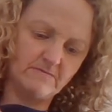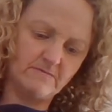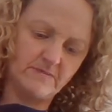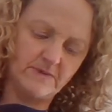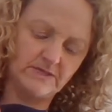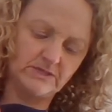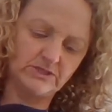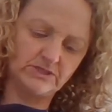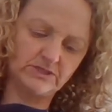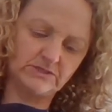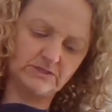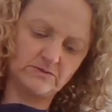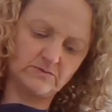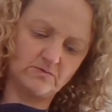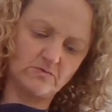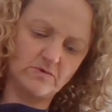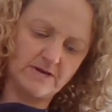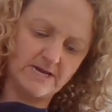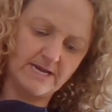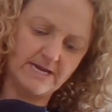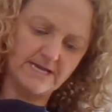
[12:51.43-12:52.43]
But just
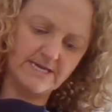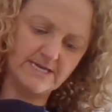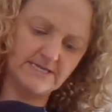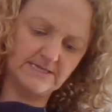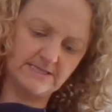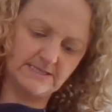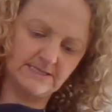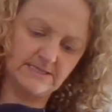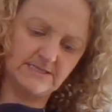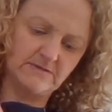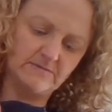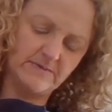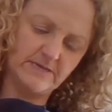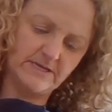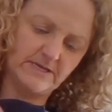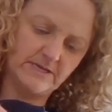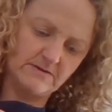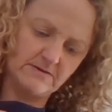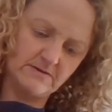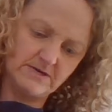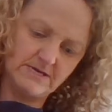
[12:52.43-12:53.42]
wait a little bit
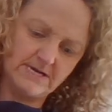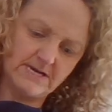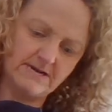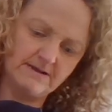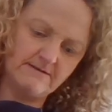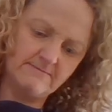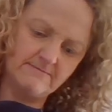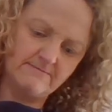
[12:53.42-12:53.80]
longer.